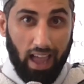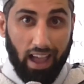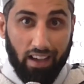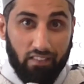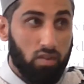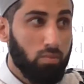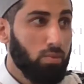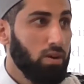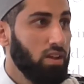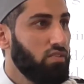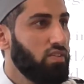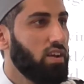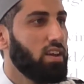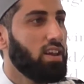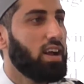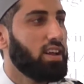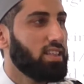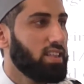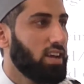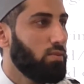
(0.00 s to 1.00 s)
Everybody felt
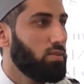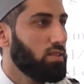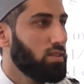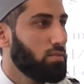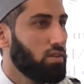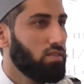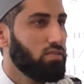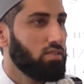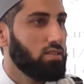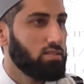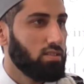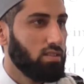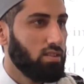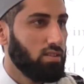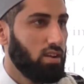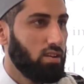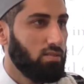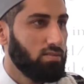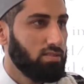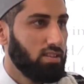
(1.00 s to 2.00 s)
like that with the Prophet
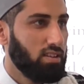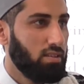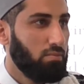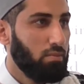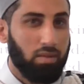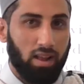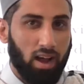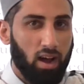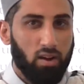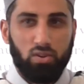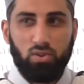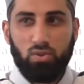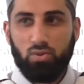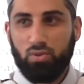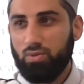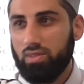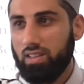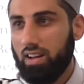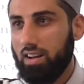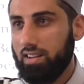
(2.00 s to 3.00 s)
sallallahu alaihi wasallam. How do you
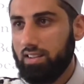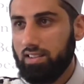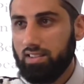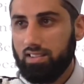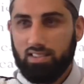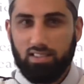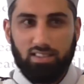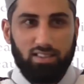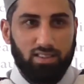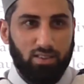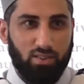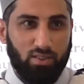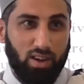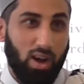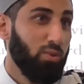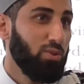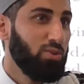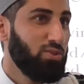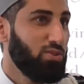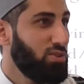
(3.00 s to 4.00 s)
do that? I
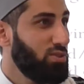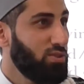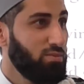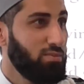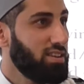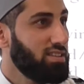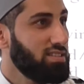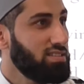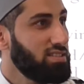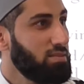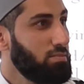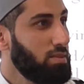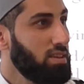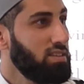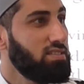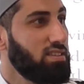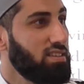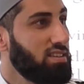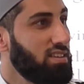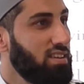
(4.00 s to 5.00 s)
want to know because it's
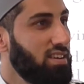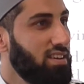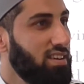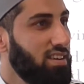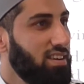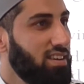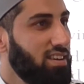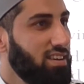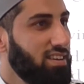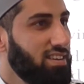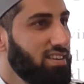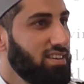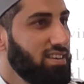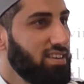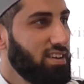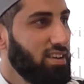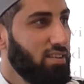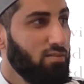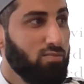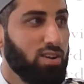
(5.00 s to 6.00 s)
amazing.
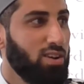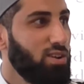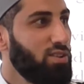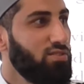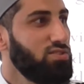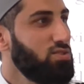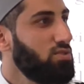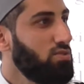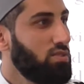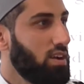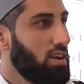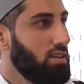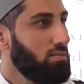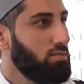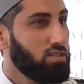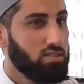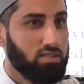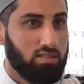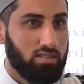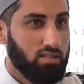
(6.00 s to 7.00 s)
Everybody loves you, right?
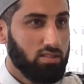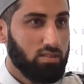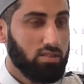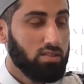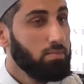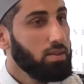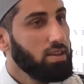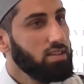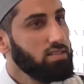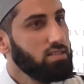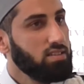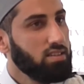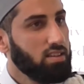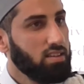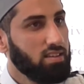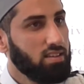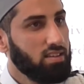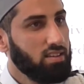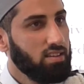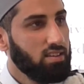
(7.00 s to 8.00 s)
Because it's amazing.
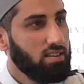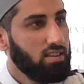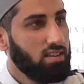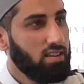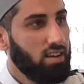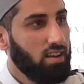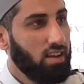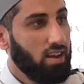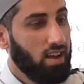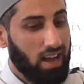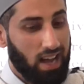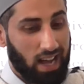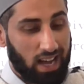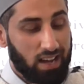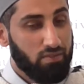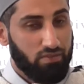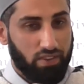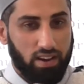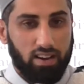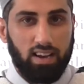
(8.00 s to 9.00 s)
I
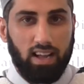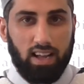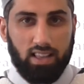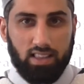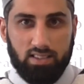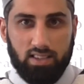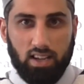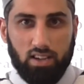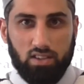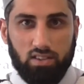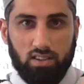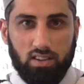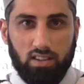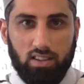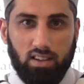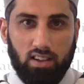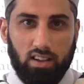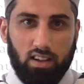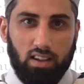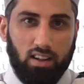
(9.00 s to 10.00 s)
had a friend like this actually,
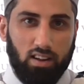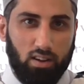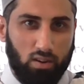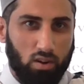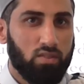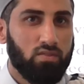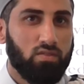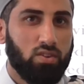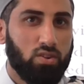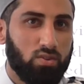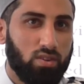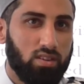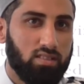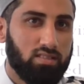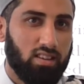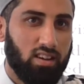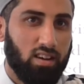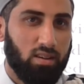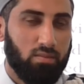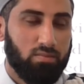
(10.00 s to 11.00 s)
convert to
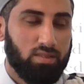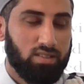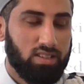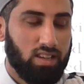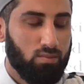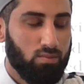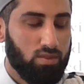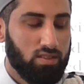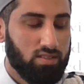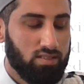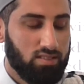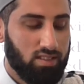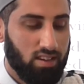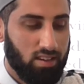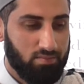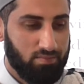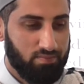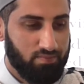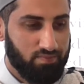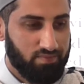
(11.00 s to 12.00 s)
Islam. His name was
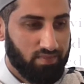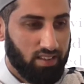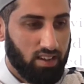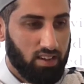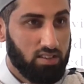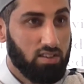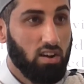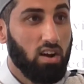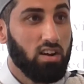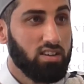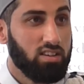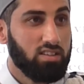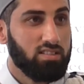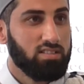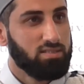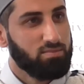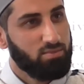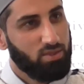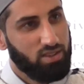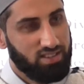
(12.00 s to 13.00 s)

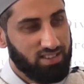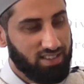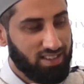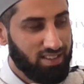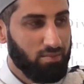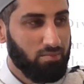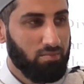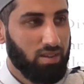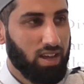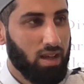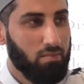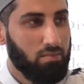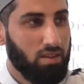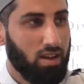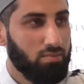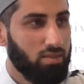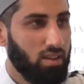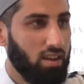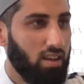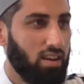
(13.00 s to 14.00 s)
Danas, but he became
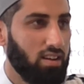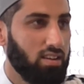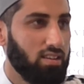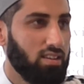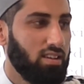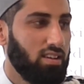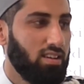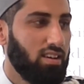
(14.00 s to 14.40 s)
Abdul Haq.